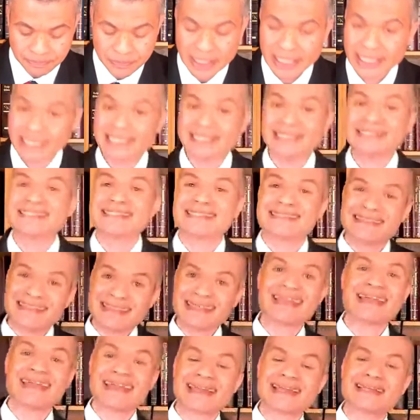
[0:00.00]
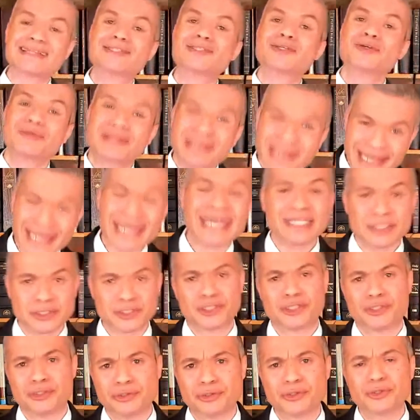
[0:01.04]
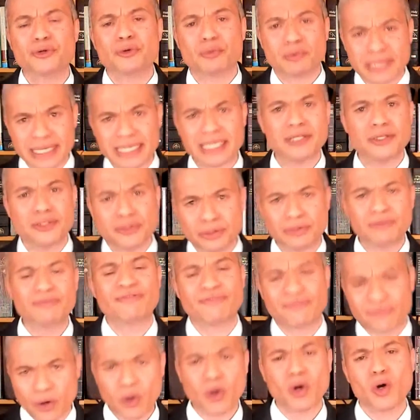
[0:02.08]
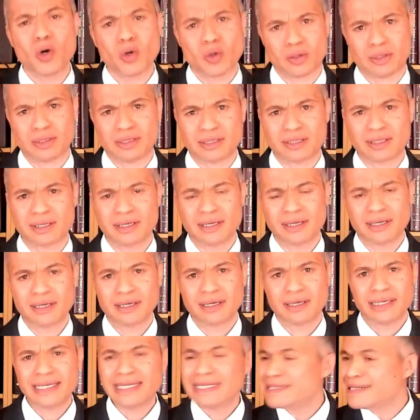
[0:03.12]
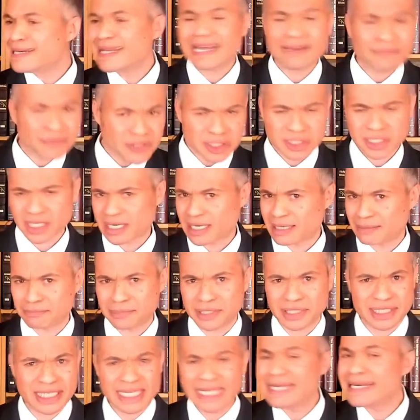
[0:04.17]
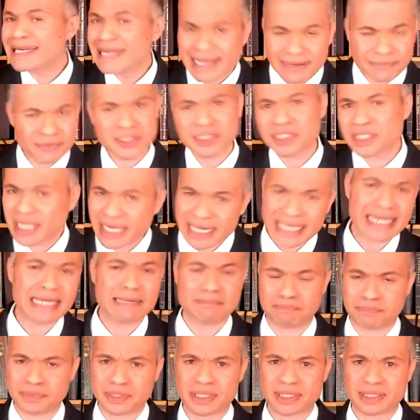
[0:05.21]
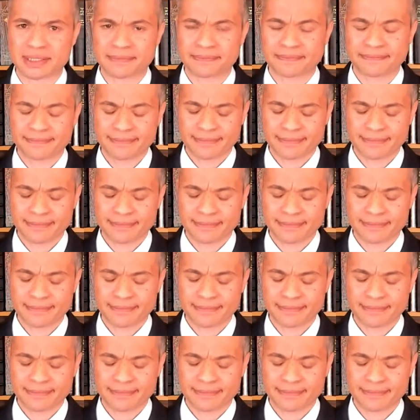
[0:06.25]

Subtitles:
He is there to catch you when you fall. He never slumbers. He never sleeps.